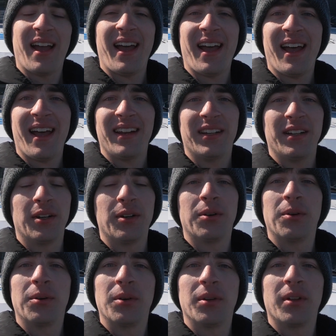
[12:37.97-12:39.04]
and
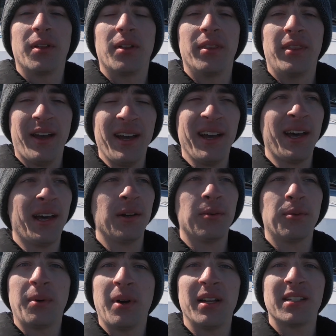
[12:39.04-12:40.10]
that
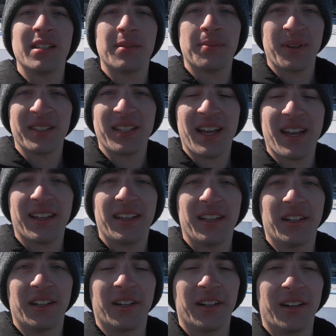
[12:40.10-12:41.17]
was
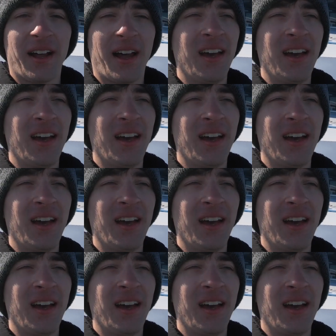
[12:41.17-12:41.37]
spectacular.